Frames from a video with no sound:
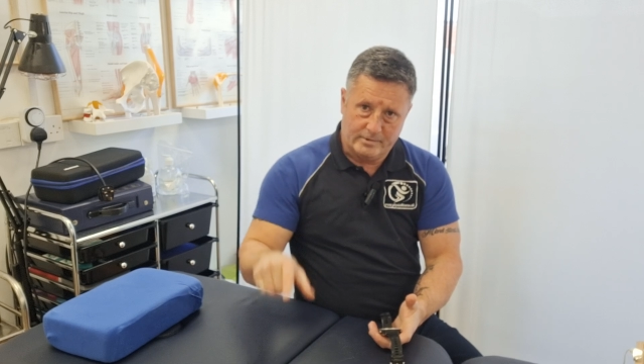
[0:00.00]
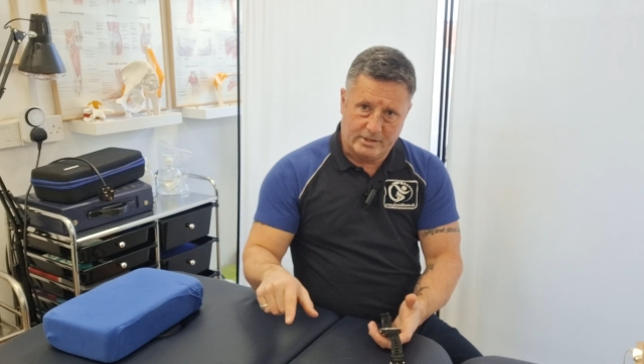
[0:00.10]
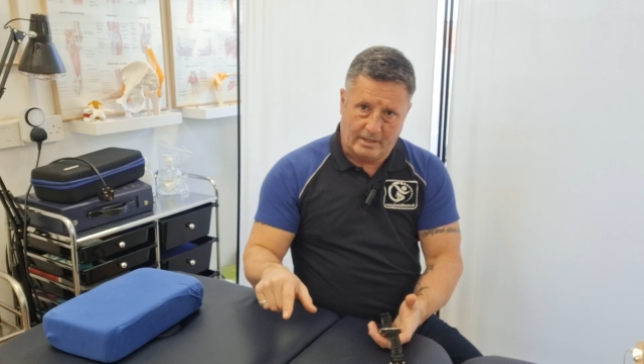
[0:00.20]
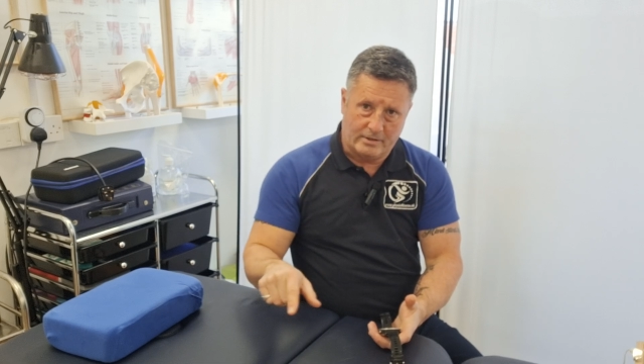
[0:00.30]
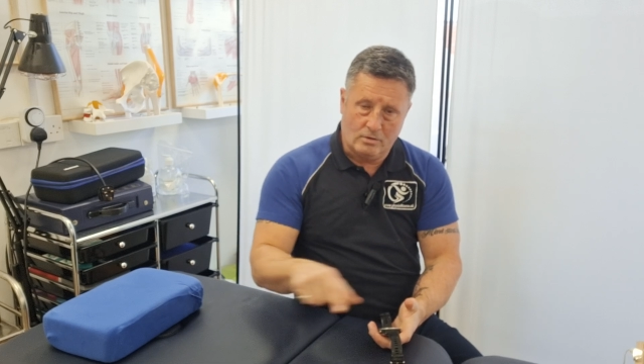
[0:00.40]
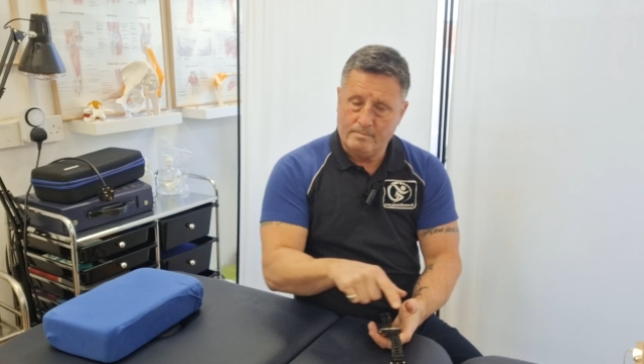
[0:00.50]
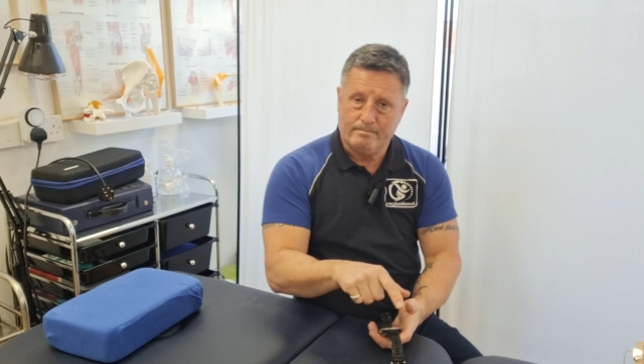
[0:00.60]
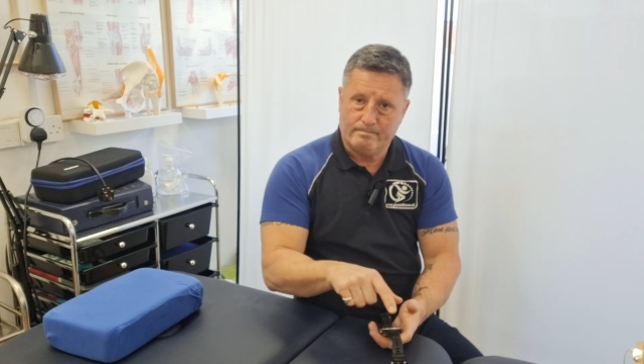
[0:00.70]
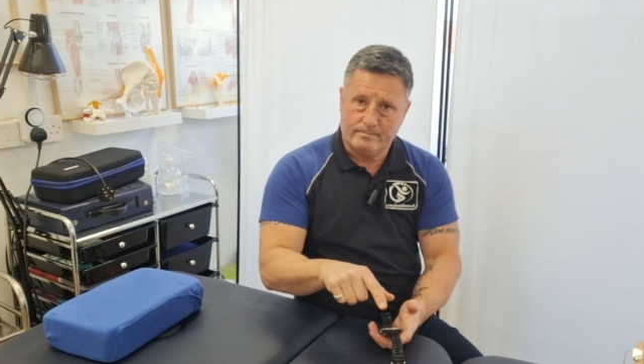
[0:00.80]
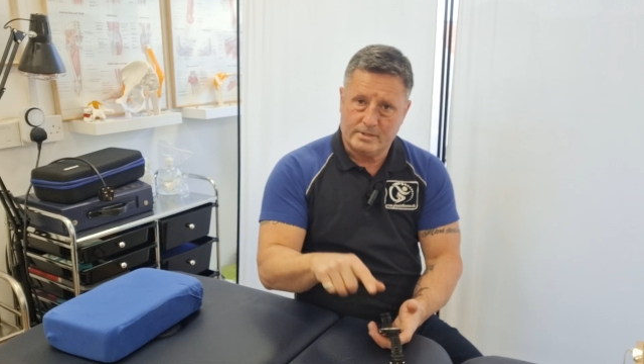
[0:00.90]
cycle.
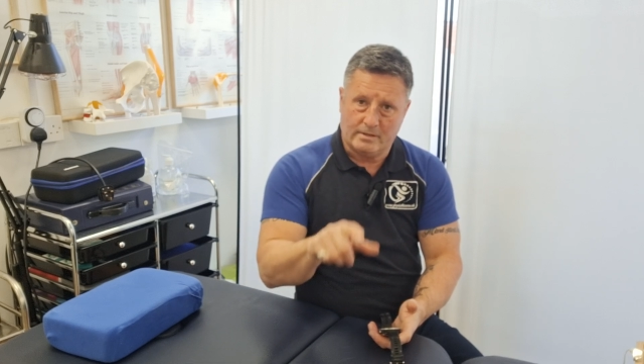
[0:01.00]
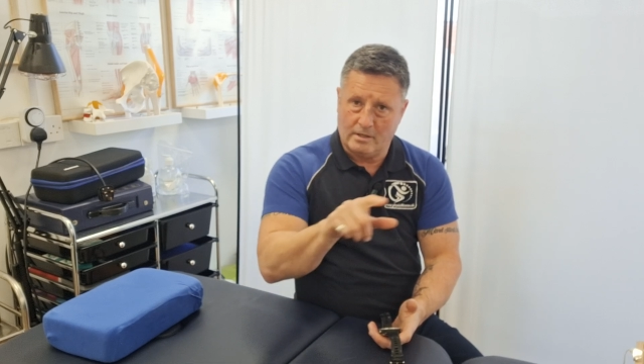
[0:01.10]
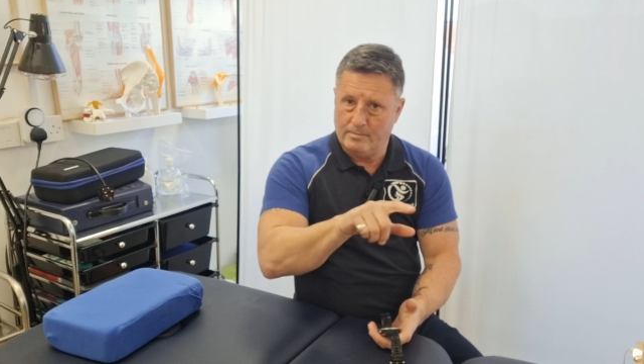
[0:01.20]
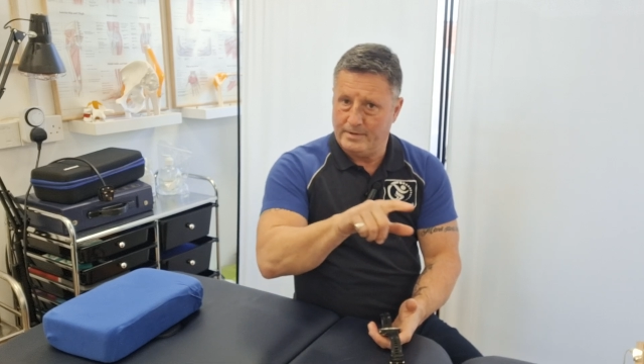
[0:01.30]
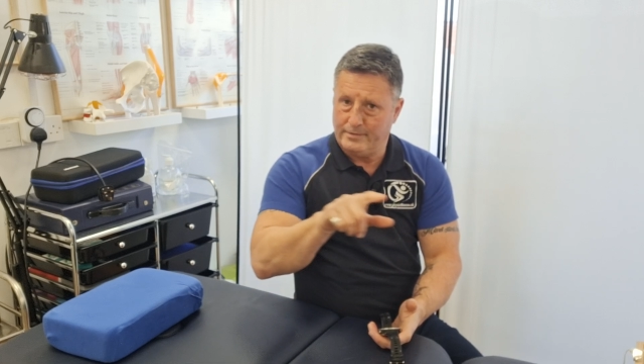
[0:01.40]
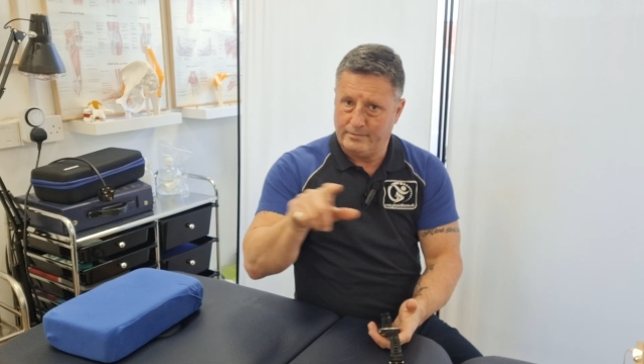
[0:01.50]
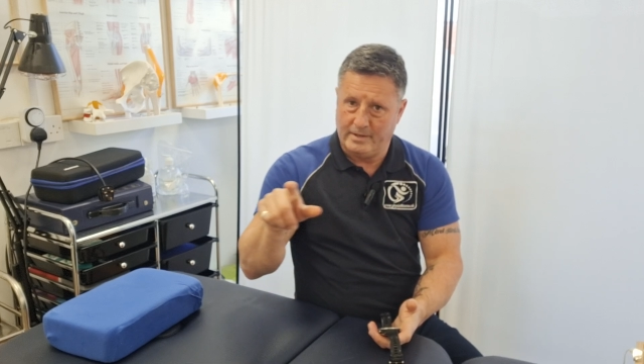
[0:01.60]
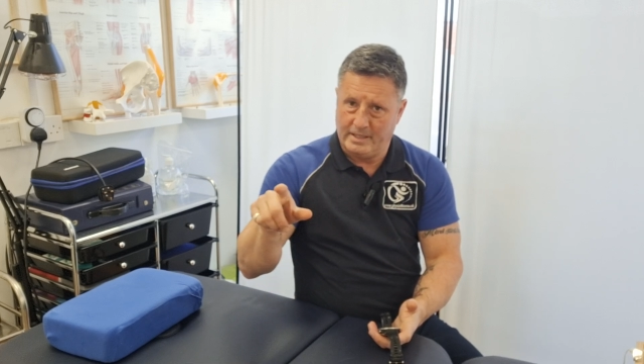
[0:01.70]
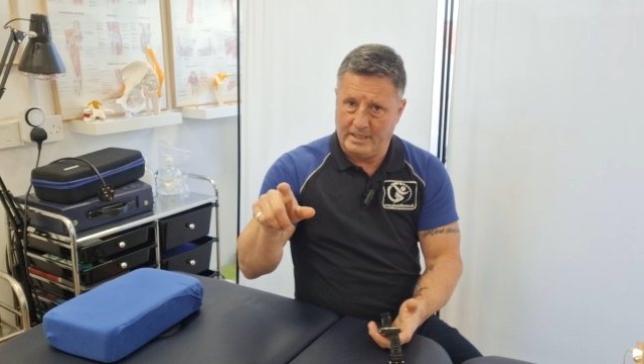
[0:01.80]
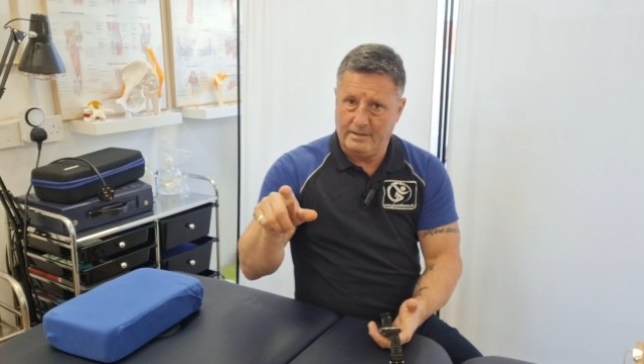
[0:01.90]
So that'll be
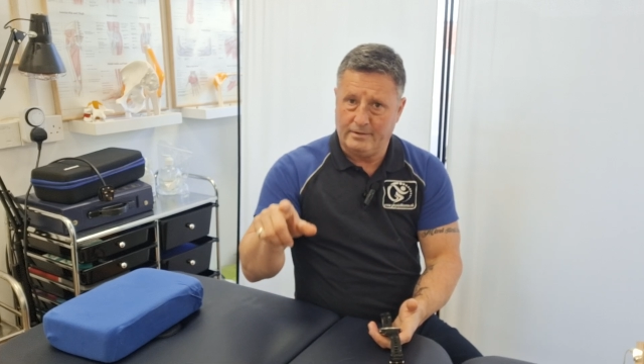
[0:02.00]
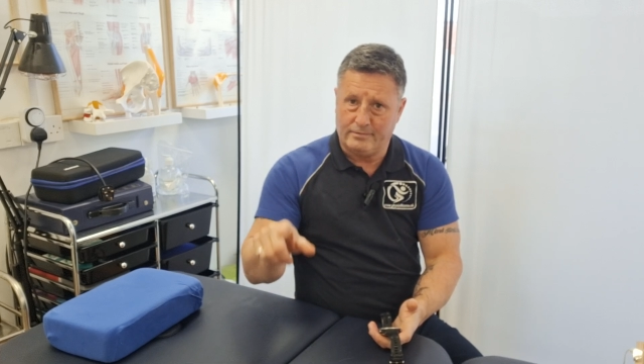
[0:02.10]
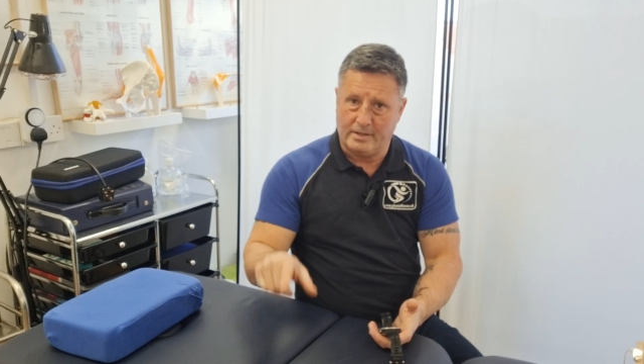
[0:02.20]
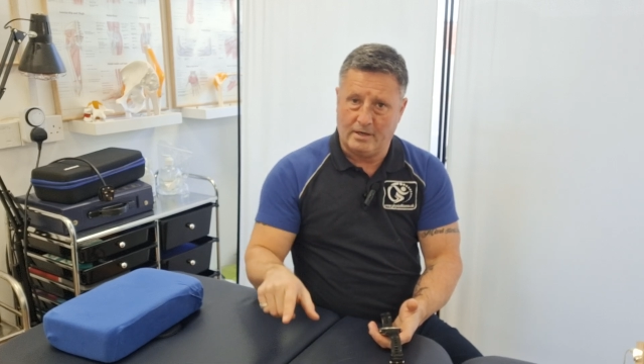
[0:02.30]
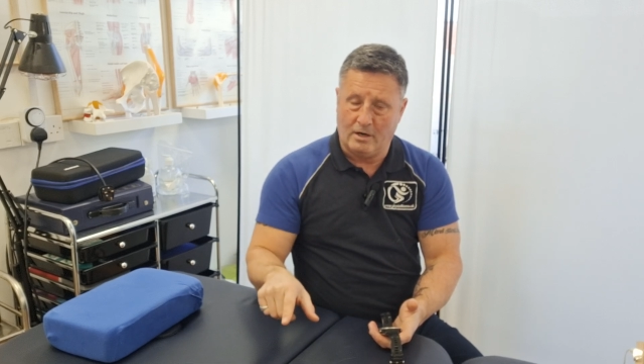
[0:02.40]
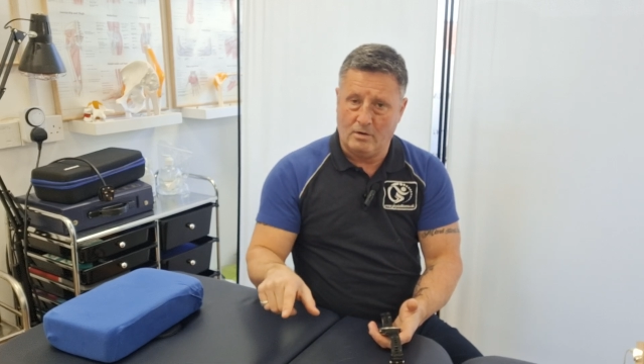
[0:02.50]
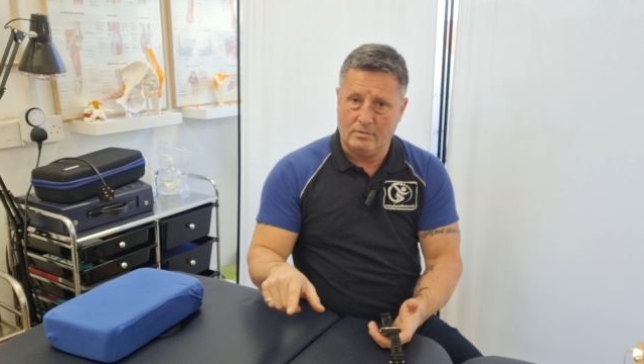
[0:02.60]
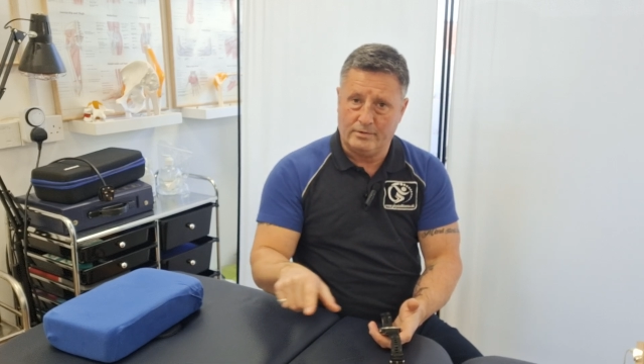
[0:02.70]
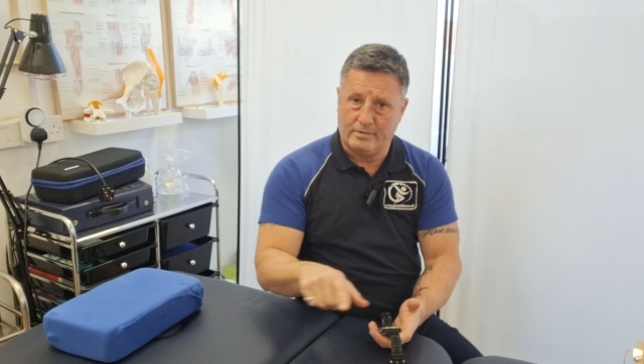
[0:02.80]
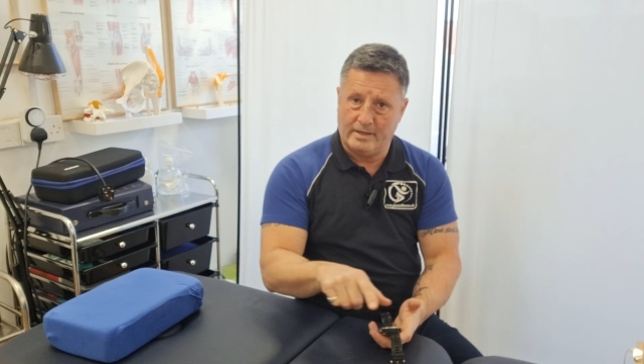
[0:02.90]
3 in, 3
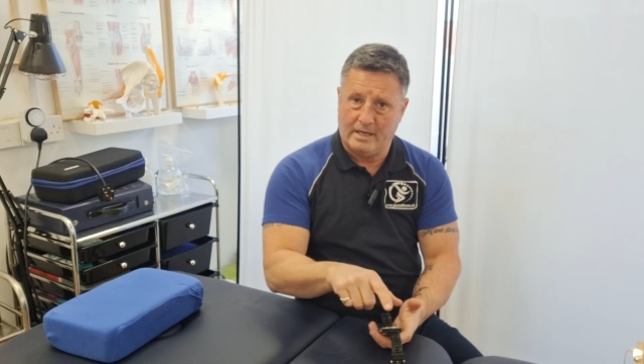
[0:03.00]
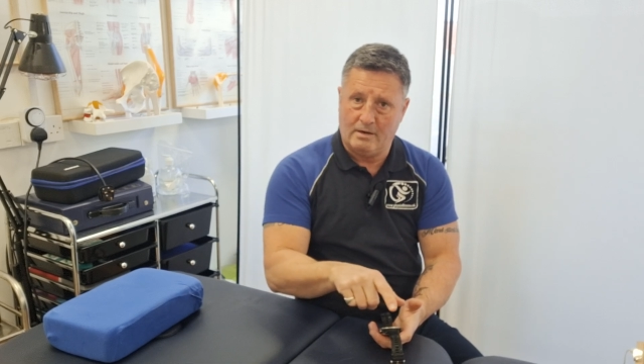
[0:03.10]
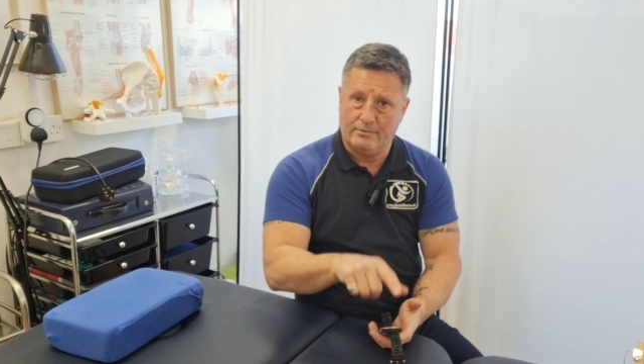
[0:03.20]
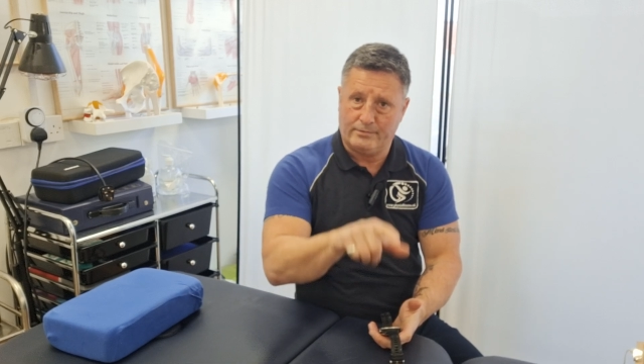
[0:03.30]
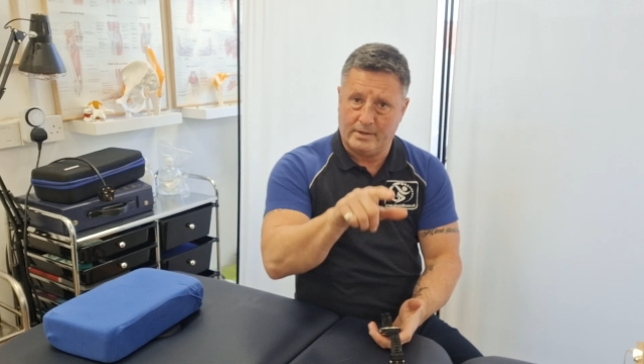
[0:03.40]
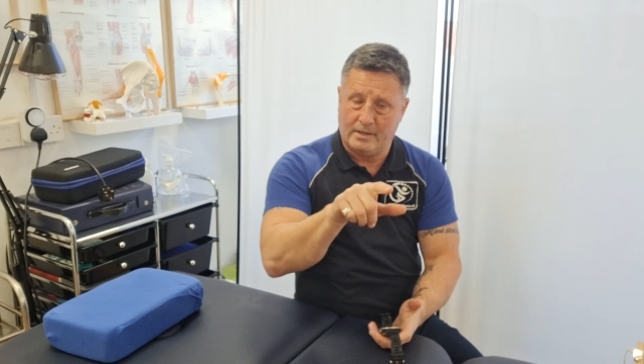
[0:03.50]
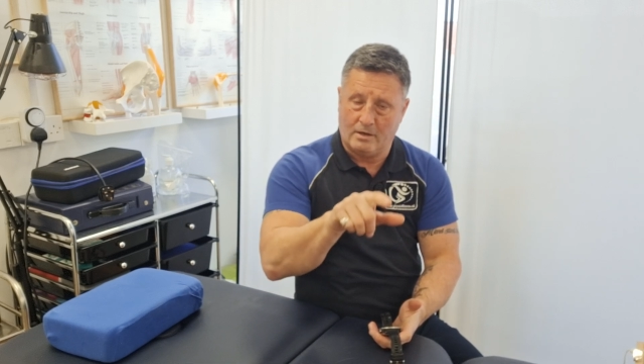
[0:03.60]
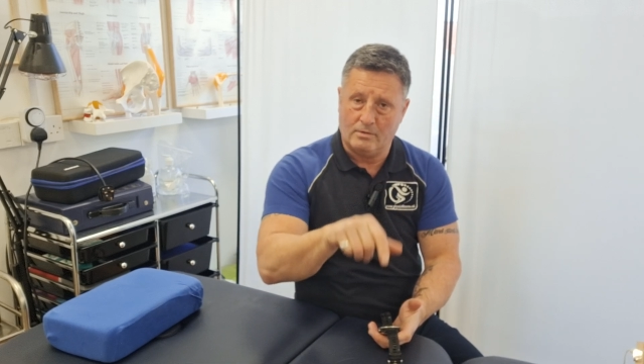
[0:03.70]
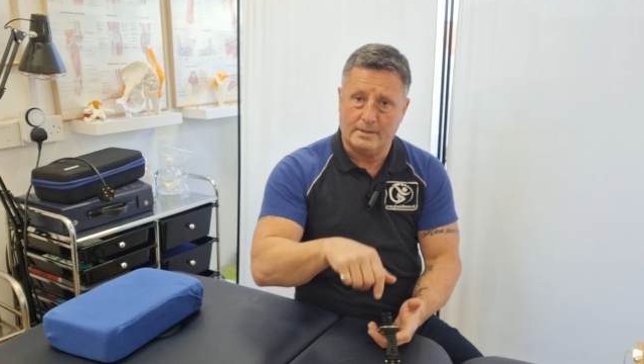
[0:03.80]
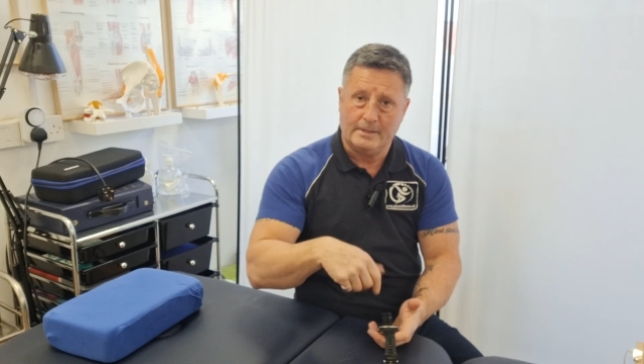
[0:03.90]
hold, 3 out, 3
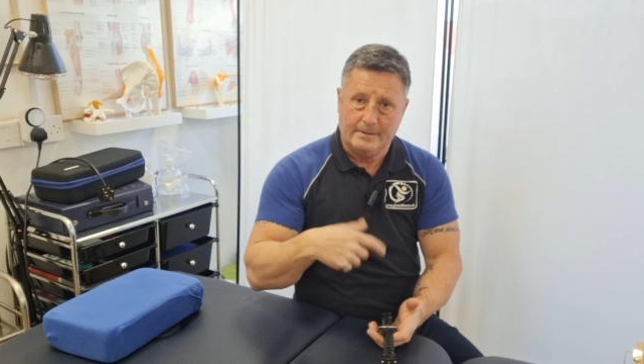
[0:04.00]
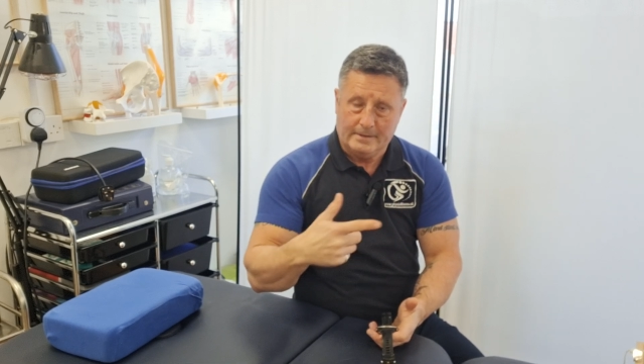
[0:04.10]
hold.